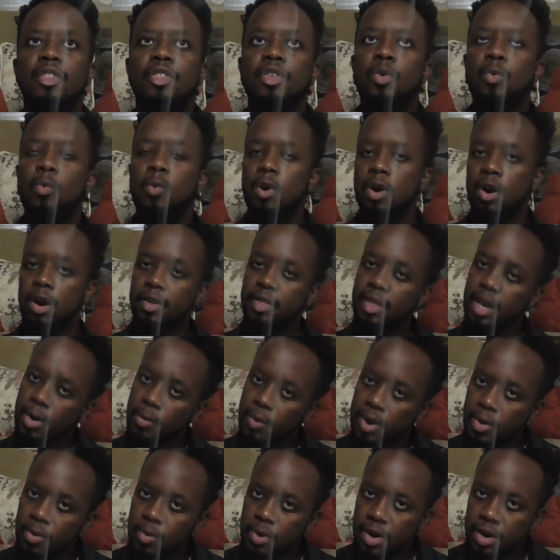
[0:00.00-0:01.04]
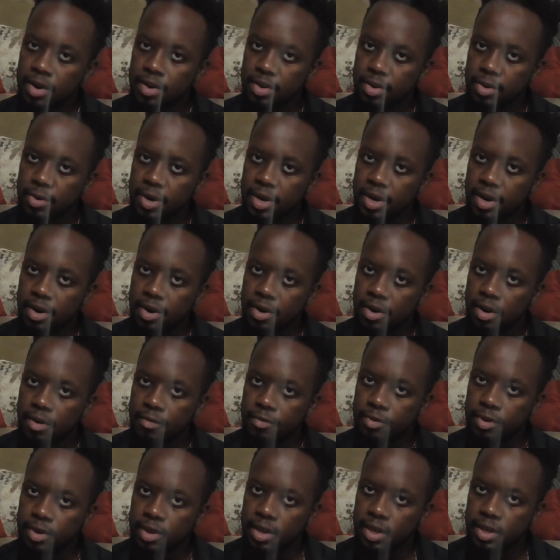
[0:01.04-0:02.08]
The work that we want to do here
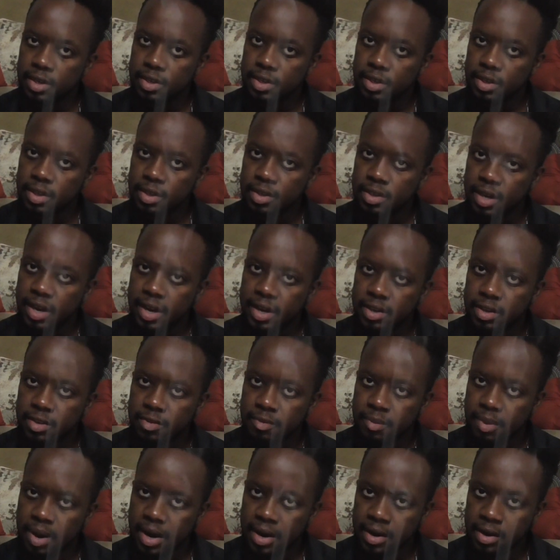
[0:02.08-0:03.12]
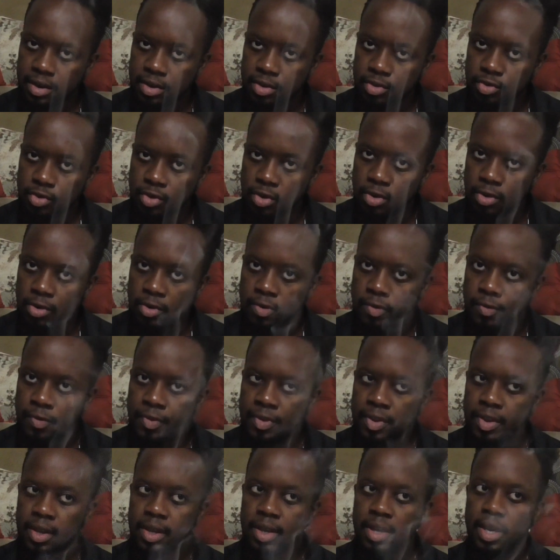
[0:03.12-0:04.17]
of releasing the chains of mind
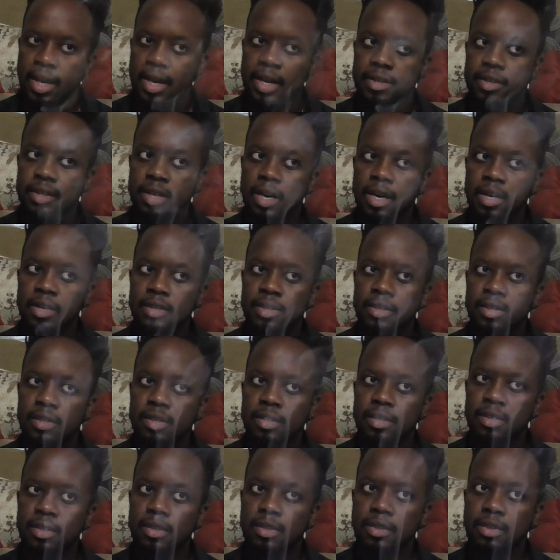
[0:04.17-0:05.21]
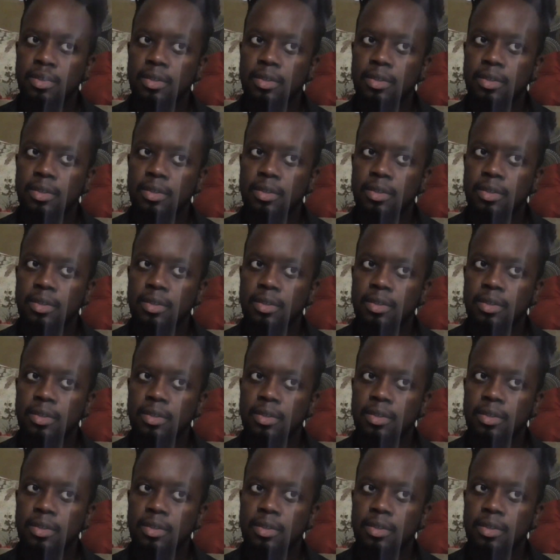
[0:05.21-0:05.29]
control is us